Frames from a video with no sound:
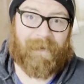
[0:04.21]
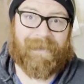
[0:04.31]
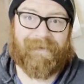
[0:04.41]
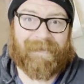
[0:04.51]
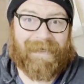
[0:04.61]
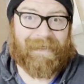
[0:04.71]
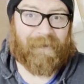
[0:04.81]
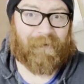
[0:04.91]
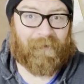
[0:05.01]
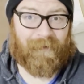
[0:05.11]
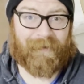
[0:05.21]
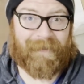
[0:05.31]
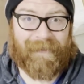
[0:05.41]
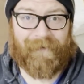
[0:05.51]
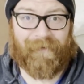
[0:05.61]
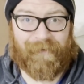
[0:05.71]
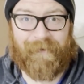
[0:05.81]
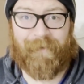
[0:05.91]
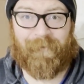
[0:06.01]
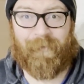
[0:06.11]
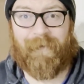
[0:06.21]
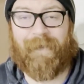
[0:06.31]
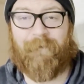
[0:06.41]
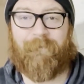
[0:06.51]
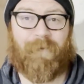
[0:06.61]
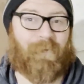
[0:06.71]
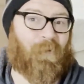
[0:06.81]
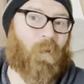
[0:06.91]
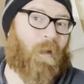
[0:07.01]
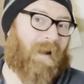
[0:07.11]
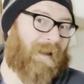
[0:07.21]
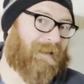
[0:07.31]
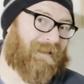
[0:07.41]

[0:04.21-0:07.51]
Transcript: We can take a look at the Goody room if you want